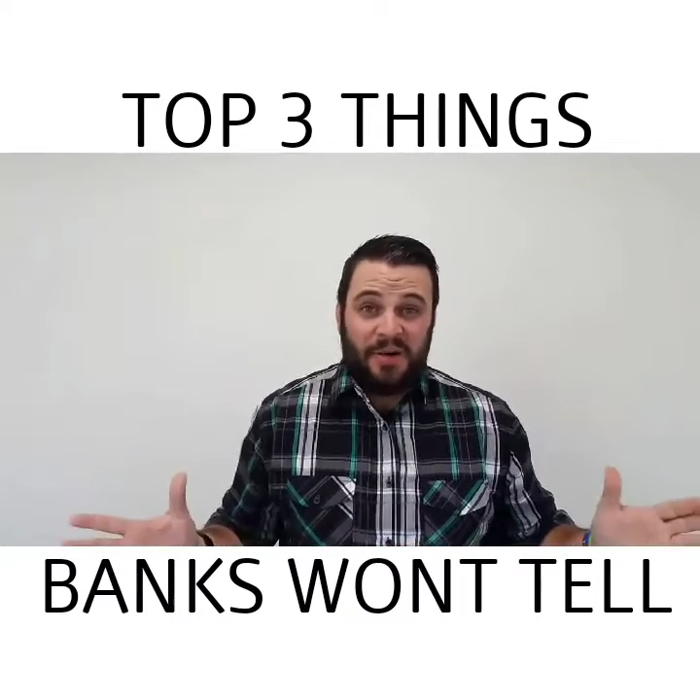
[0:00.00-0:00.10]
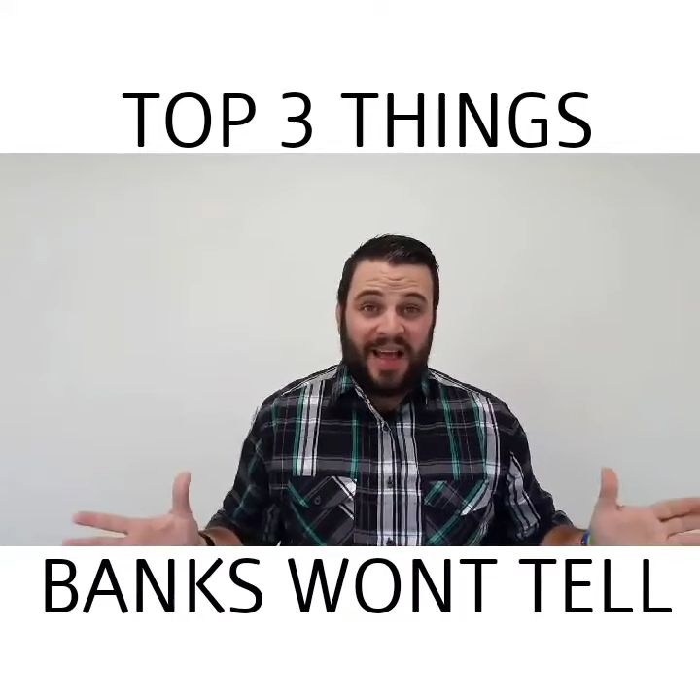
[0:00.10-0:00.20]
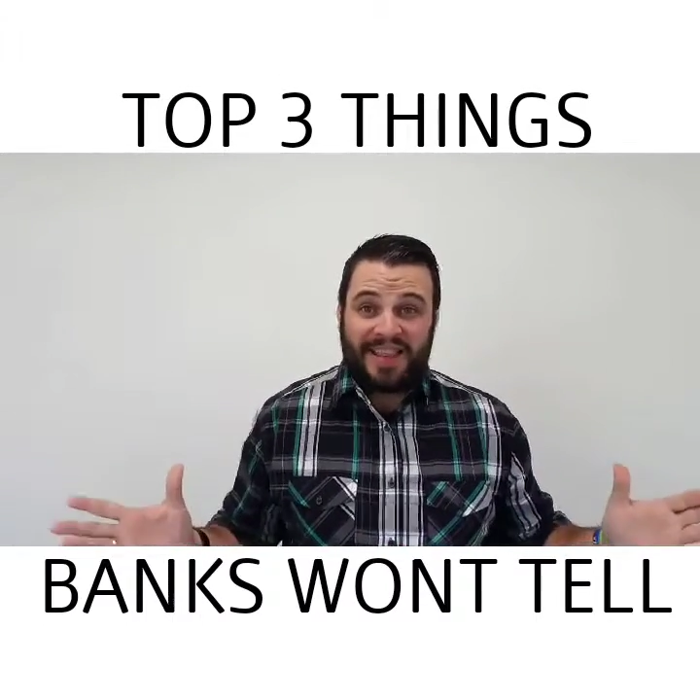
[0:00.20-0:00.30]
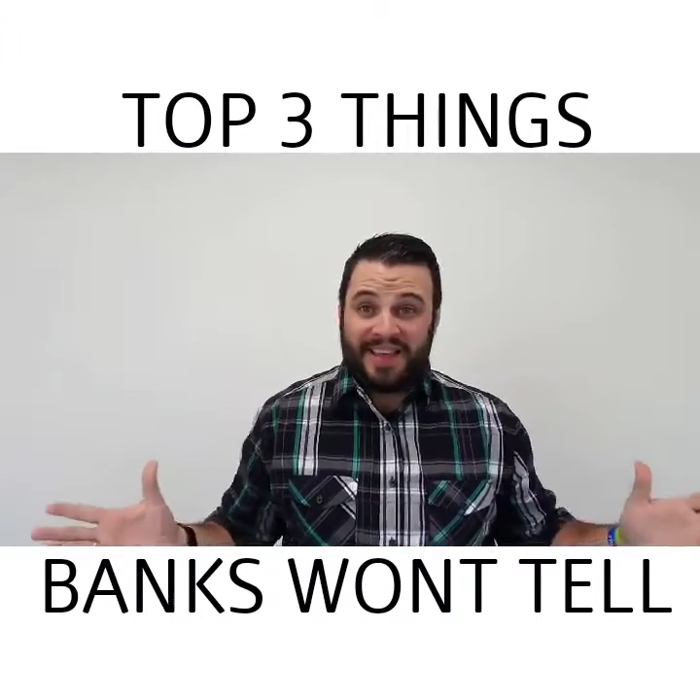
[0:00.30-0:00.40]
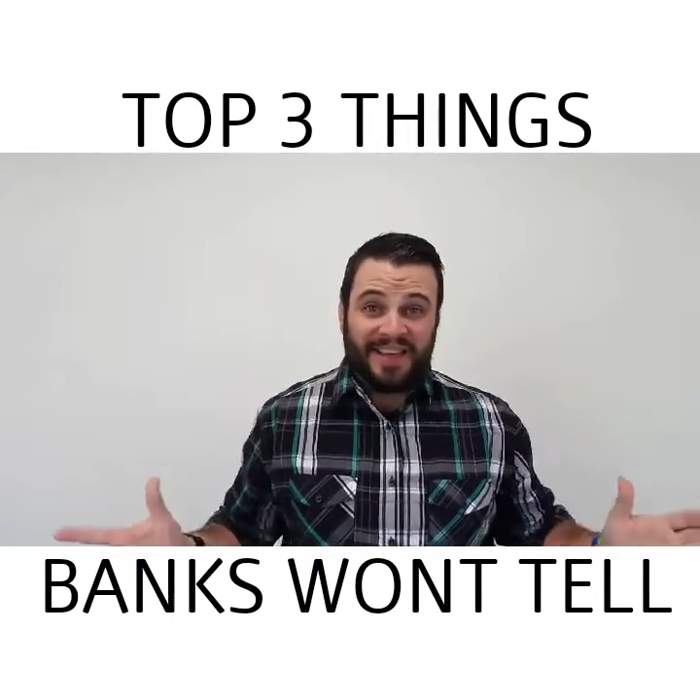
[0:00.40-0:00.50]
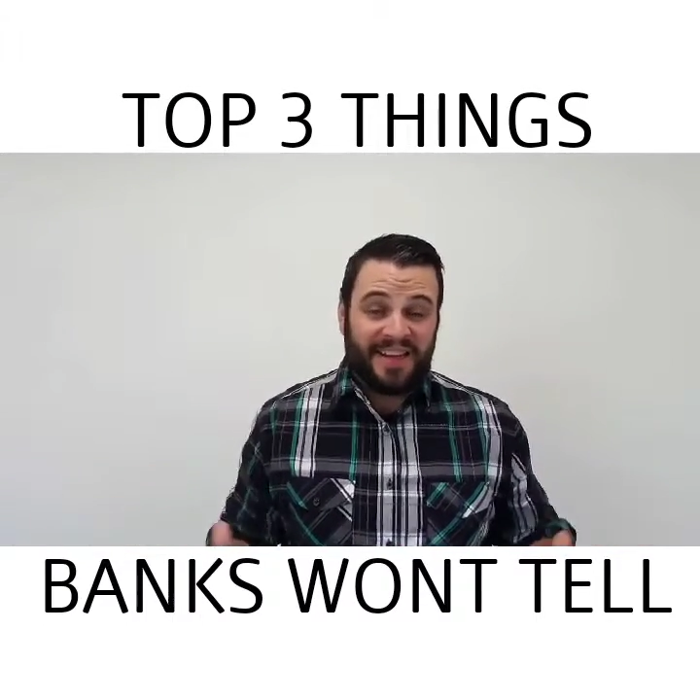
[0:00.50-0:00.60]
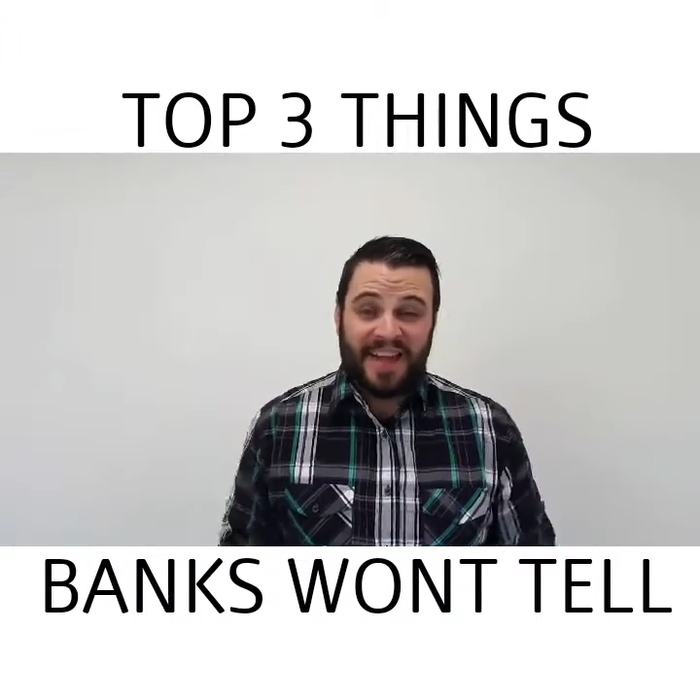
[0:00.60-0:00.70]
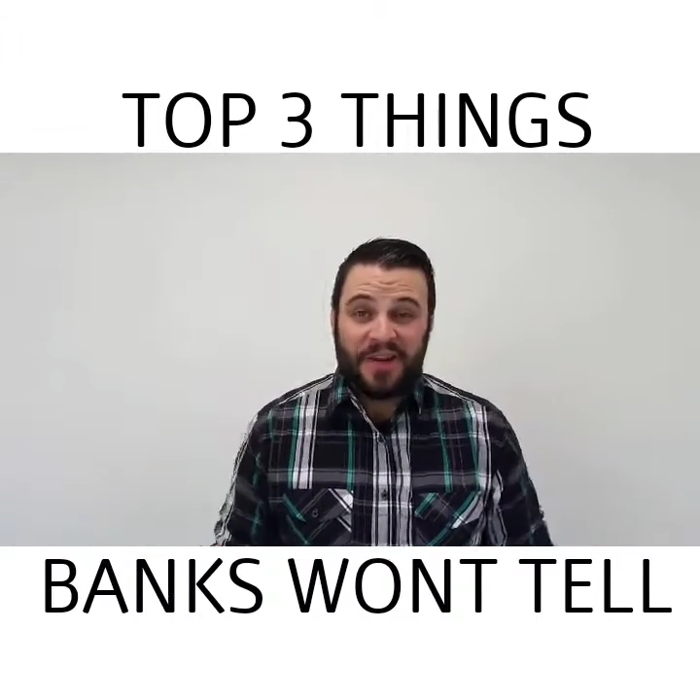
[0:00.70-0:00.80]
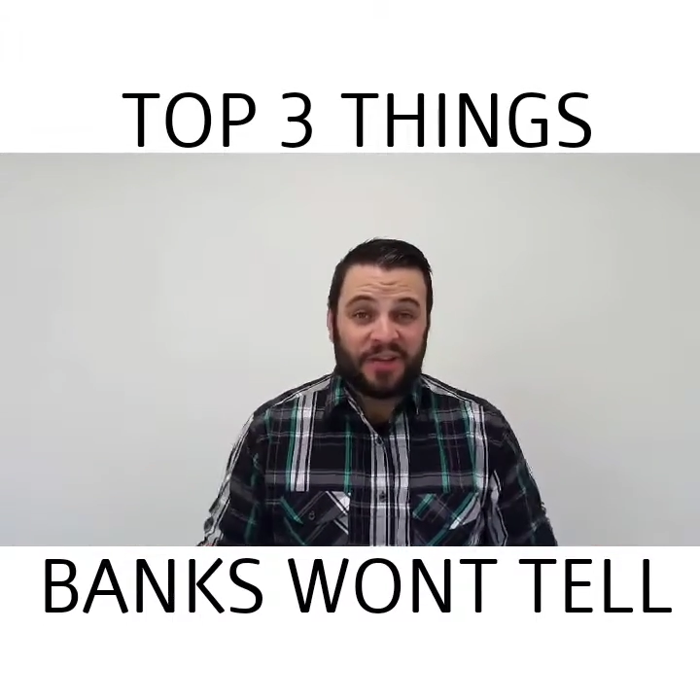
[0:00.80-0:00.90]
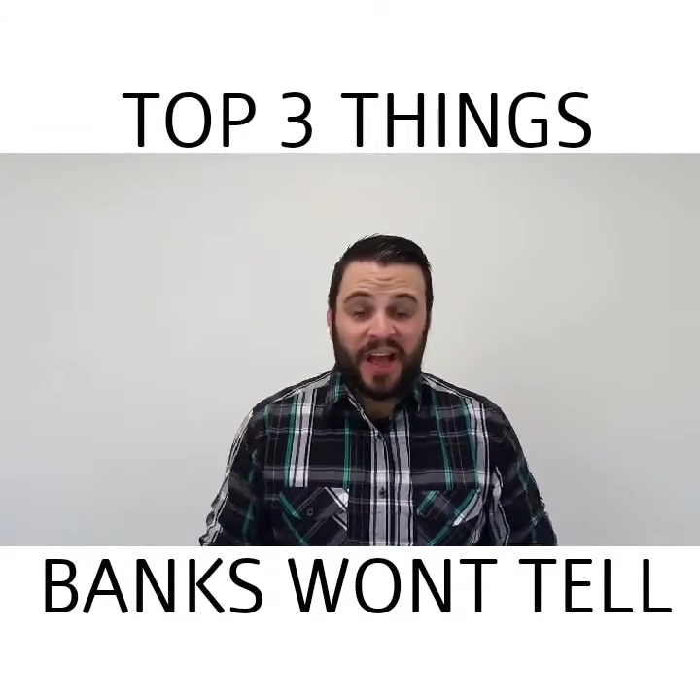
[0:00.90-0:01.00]
at the end of
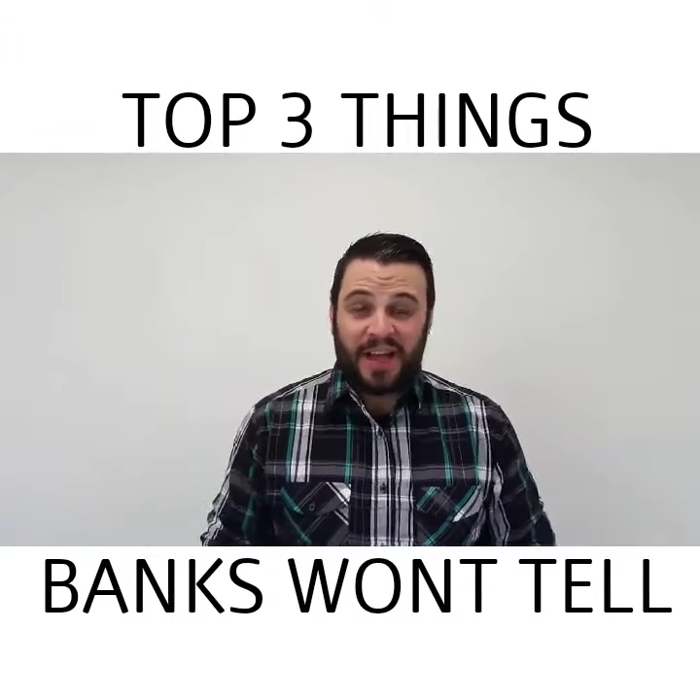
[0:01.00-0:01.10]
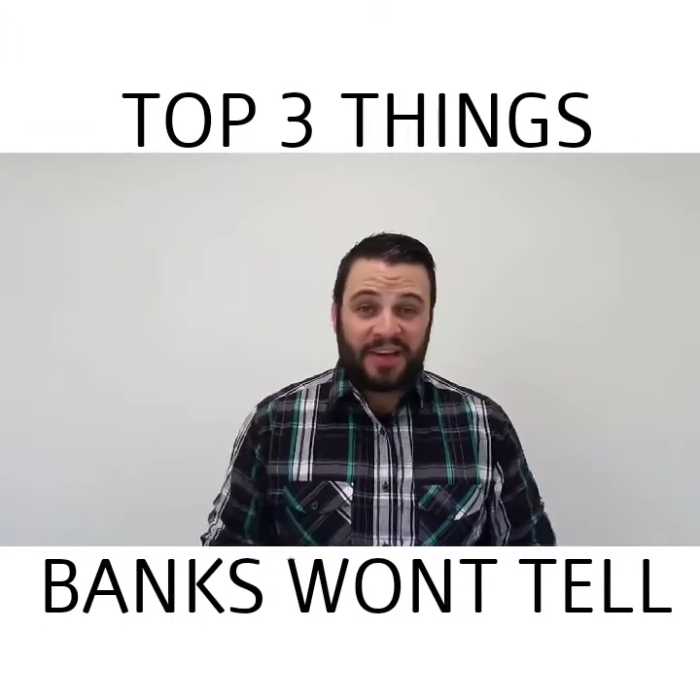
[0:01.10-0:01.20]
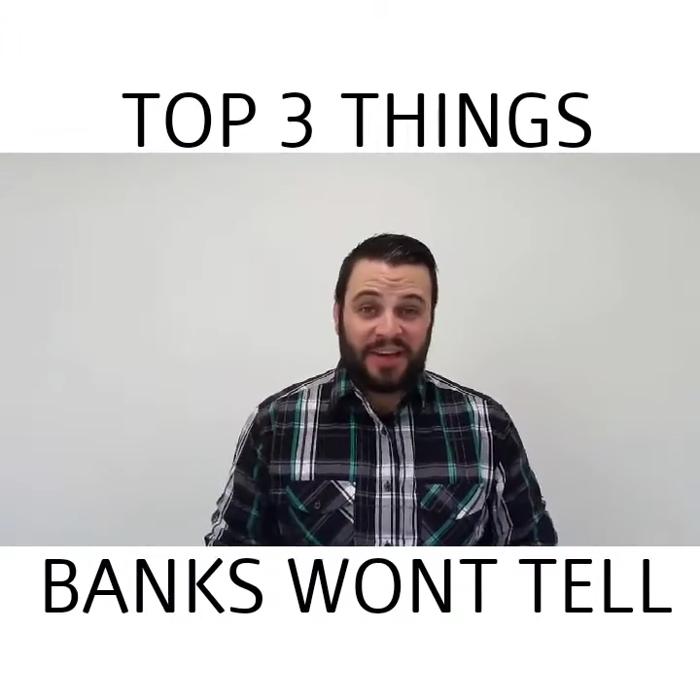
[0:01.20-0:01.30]
the day, you're not